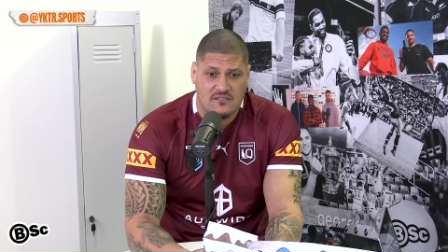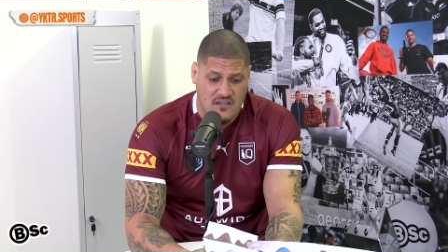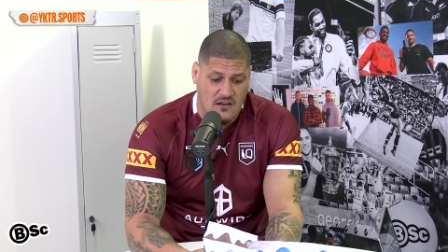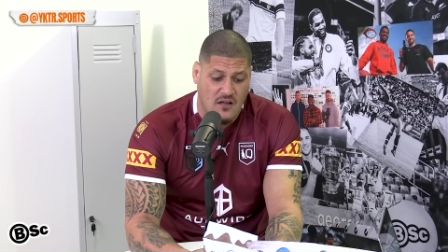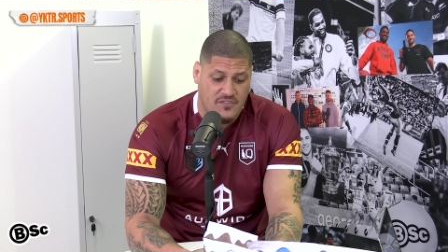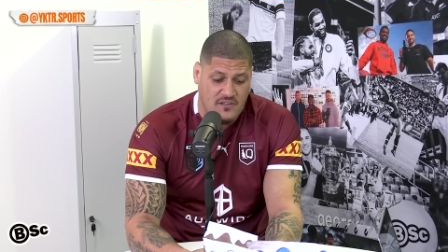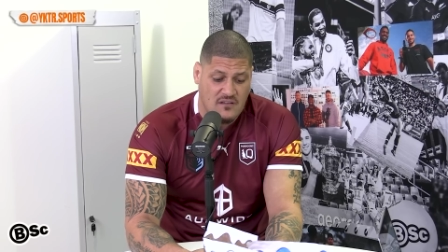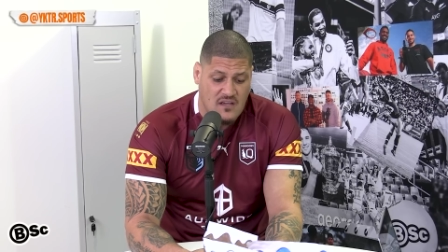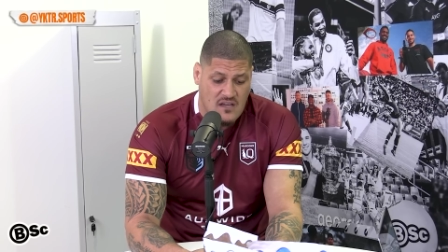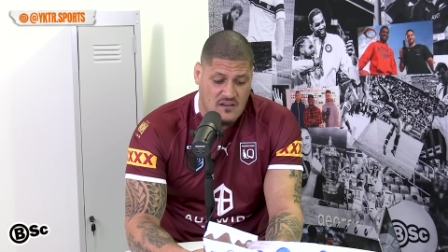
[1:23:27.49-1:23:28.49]
So I
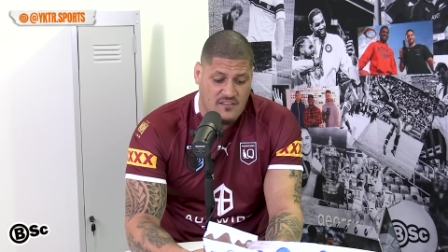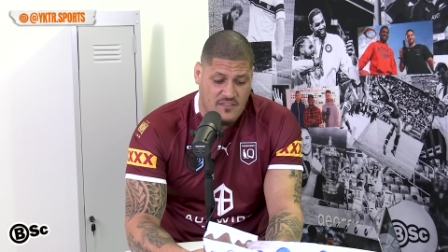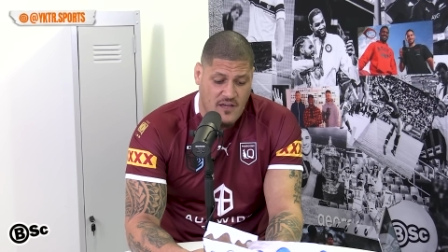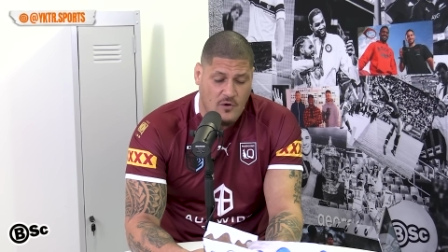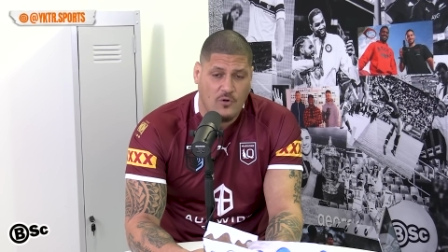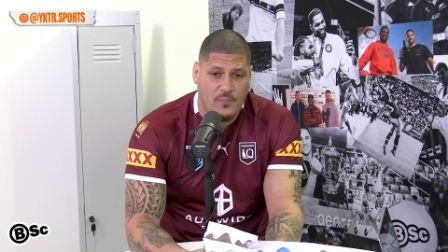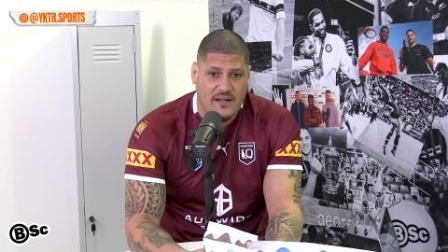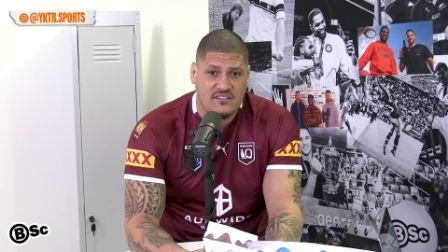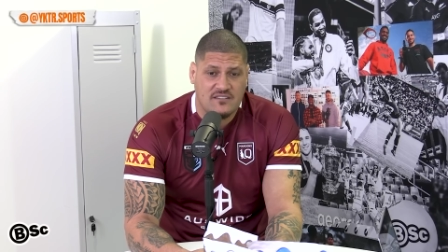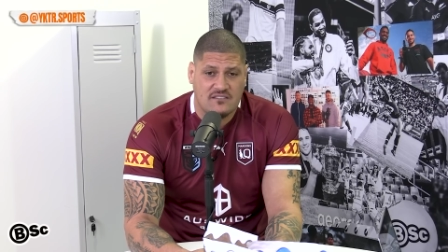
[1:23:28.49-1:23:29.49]
think they'll all
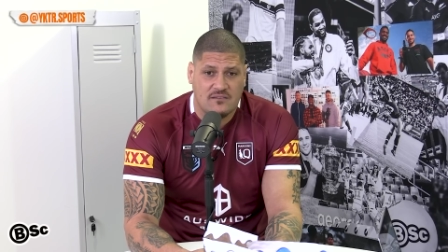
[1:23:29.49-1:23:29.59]
back to